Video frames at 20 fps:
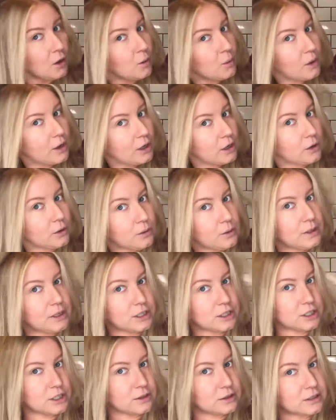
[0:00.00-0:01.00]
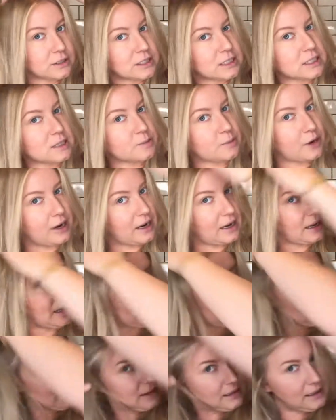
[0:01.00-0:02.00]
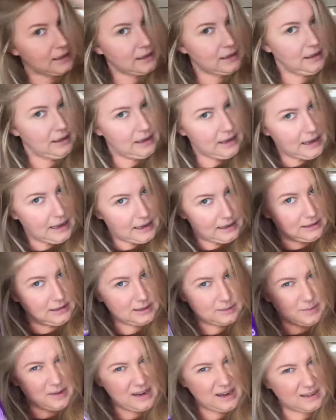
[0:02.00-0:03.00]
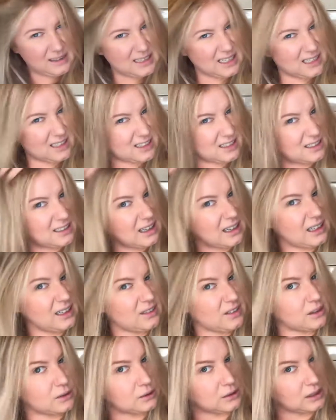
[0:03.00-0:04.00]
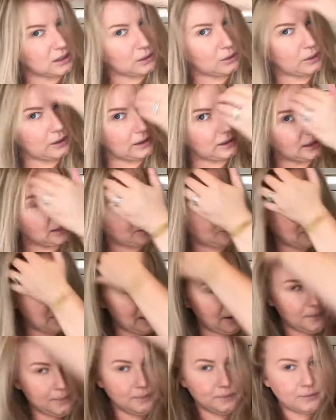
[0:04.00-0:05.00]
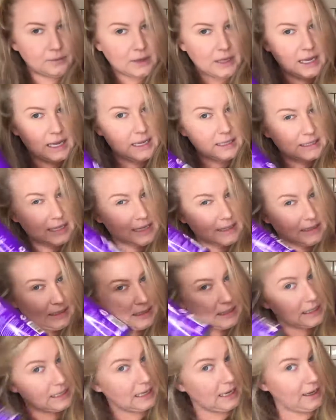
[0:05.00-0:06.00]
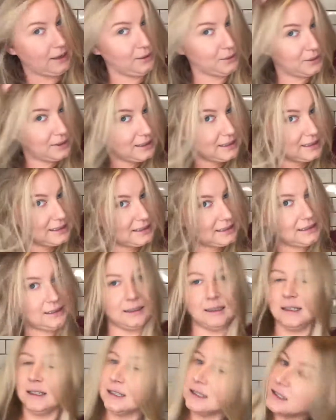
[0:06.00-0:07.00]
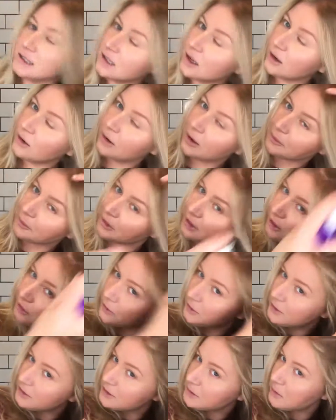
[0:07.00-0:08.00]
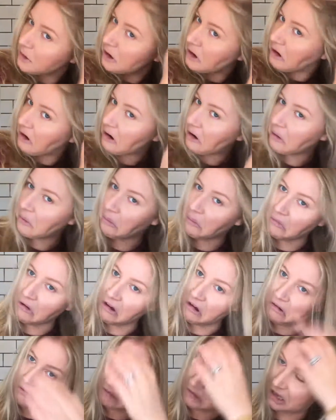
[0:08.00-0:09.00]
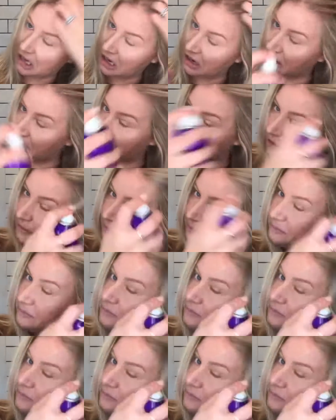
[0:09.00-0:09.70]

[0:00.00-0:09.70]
what you'll want to do is just spray it at the ends. My hair's actually not even really oily, but it tends to get oily. So I'm gonna throw it in my hair. Oh, can't hurt.